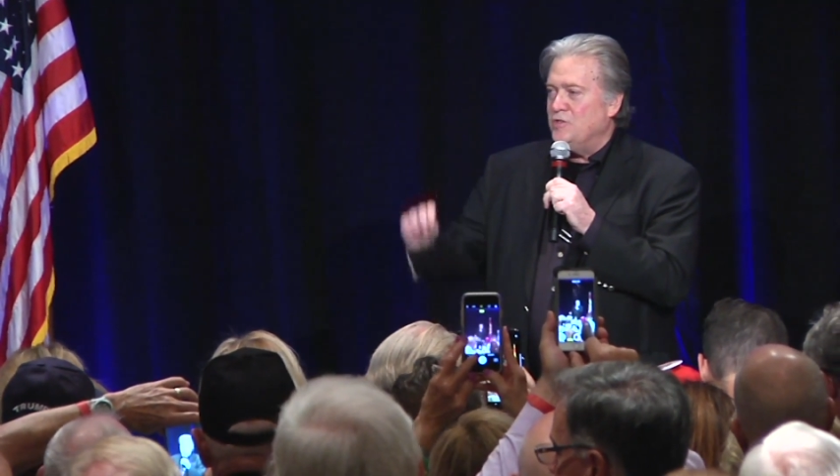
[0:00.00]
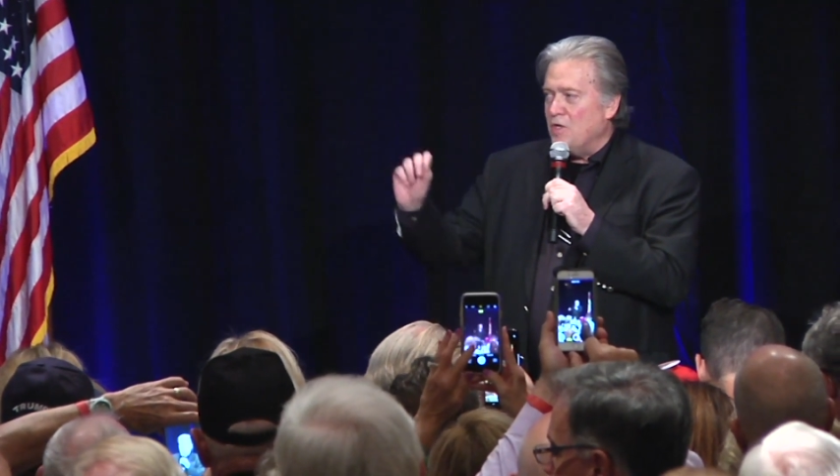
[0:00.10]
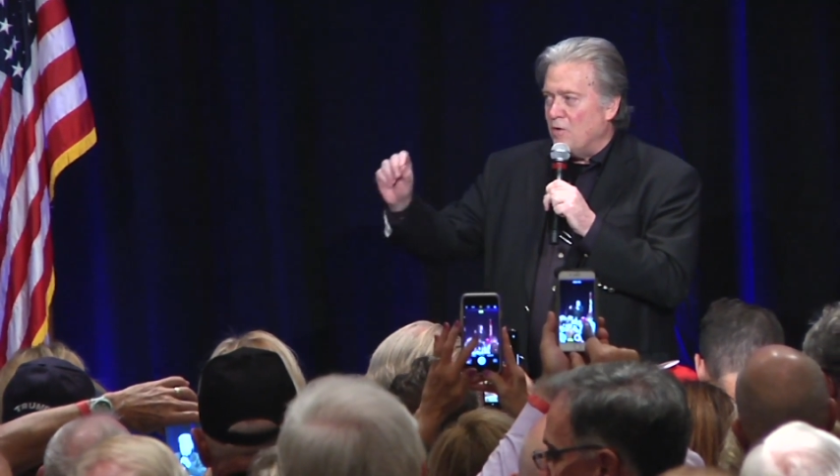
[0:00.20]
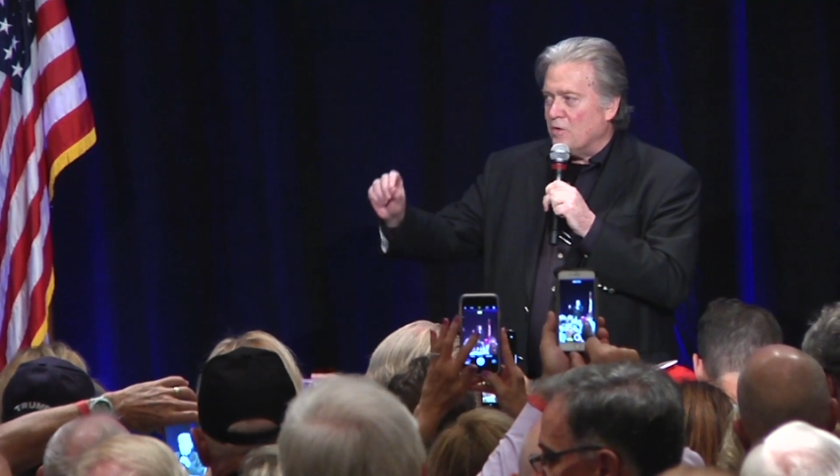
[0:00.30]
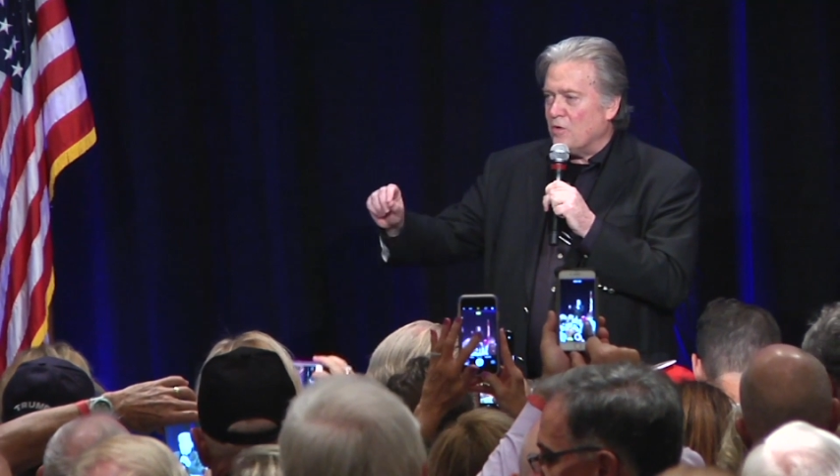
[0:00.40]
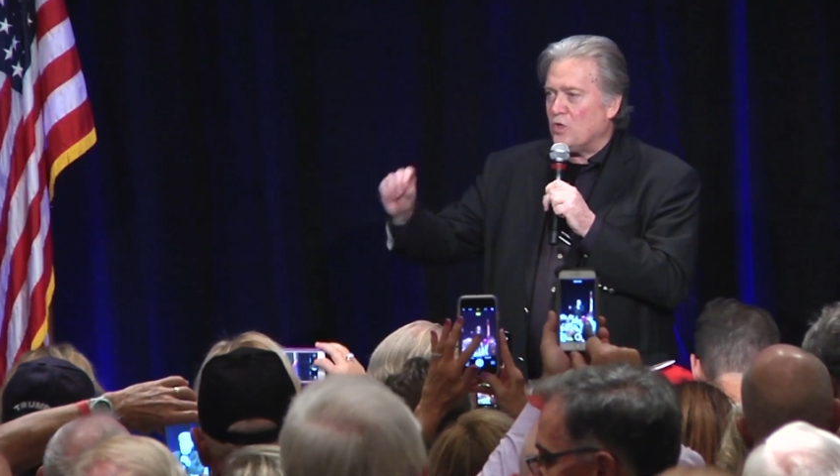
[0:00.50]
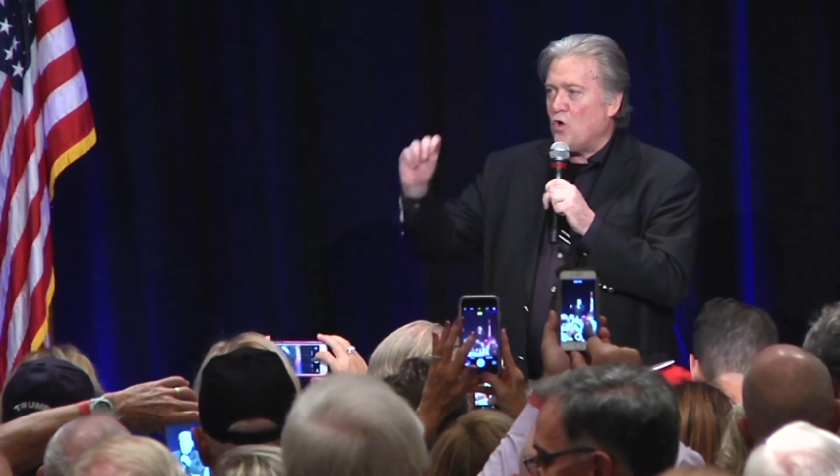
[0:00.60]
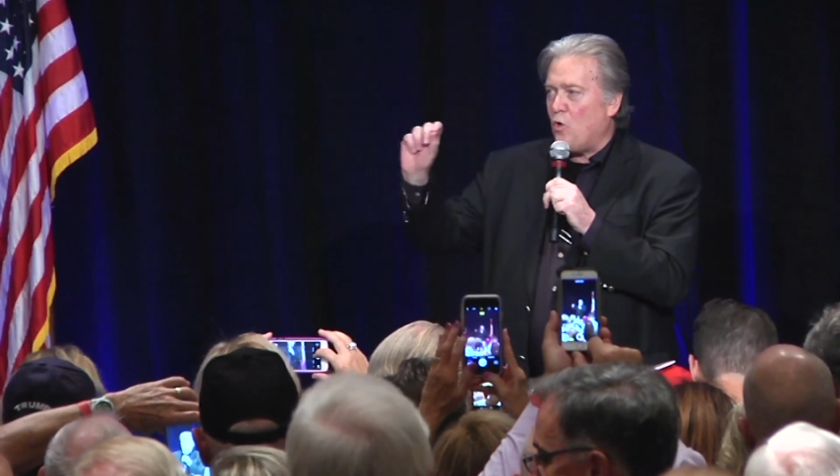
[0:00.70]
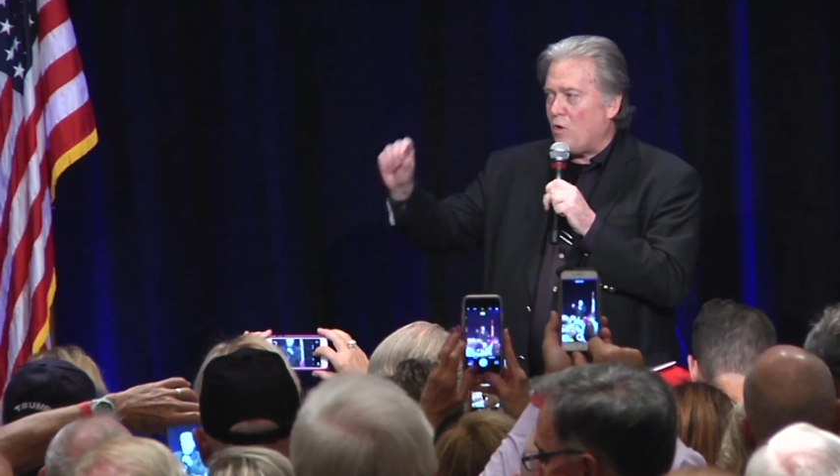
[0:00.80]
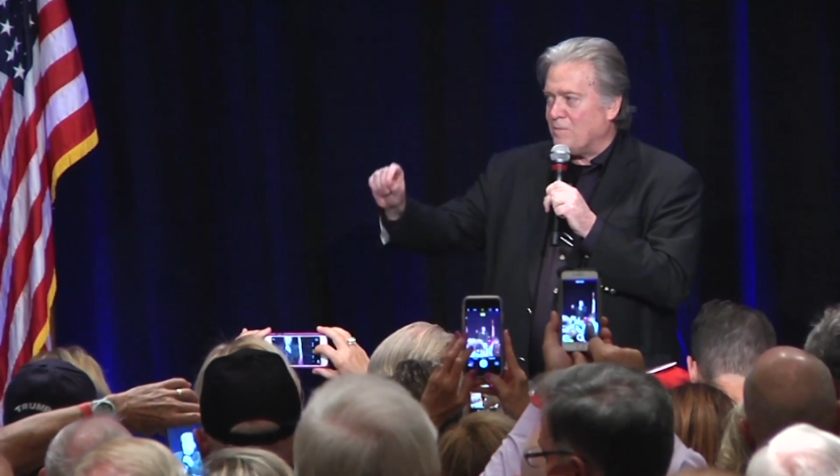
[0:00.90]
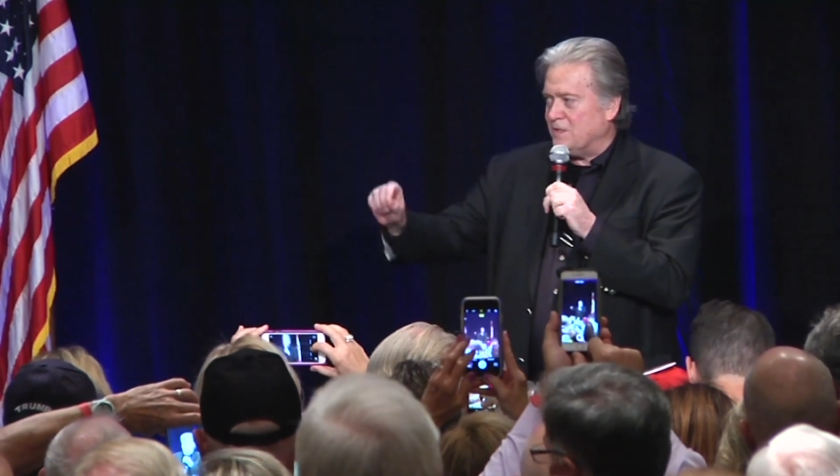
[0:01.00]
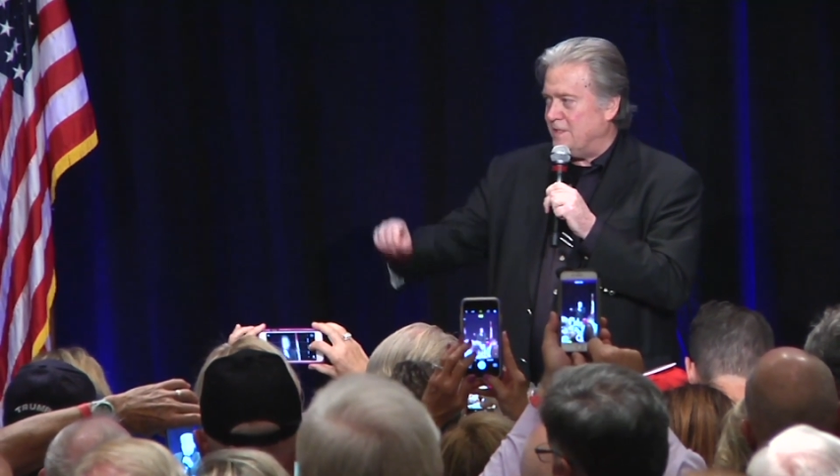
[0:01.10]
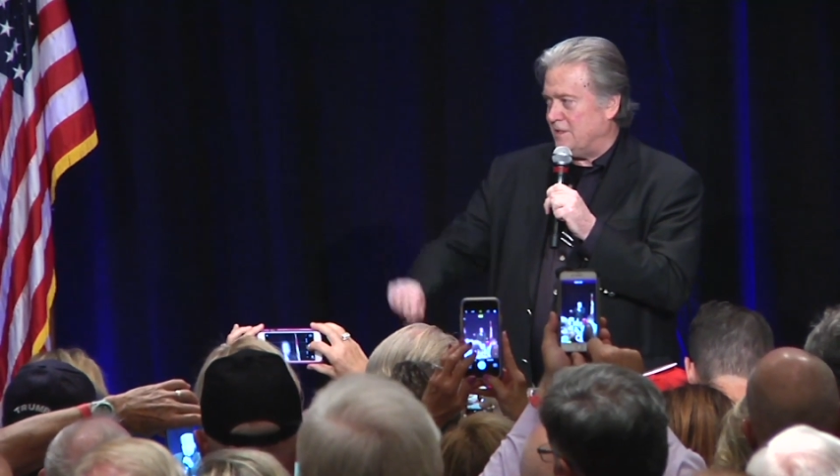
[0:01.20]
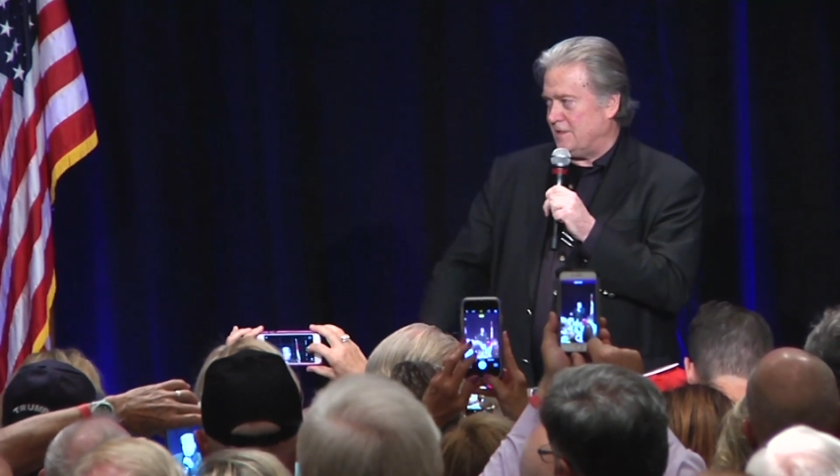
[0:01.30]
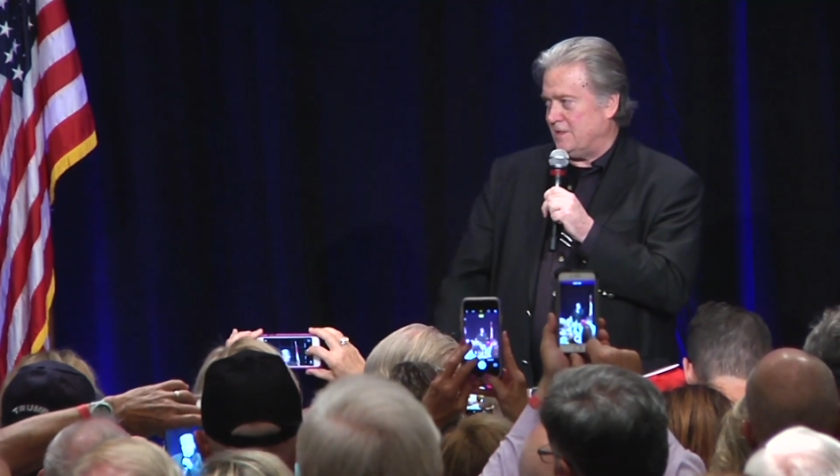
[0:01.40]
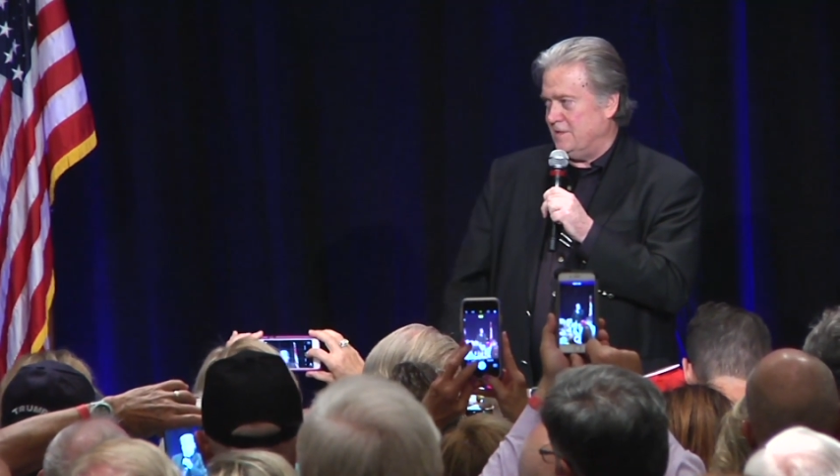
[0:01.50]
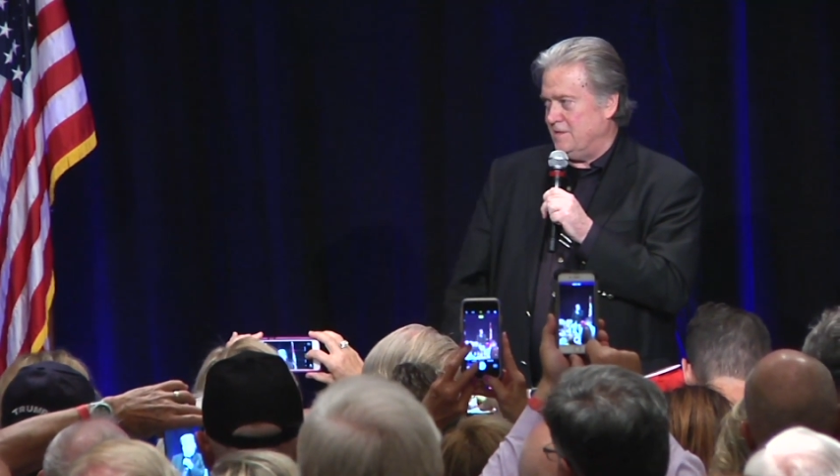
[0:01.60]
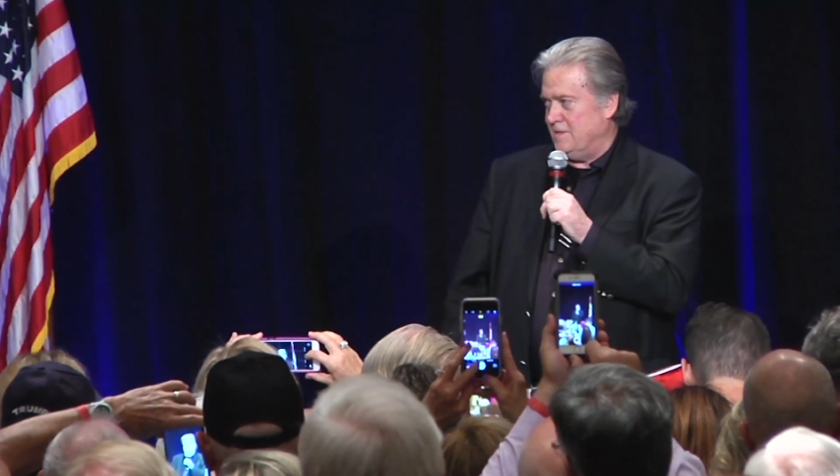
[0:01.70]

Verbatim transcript: donor, corporatist,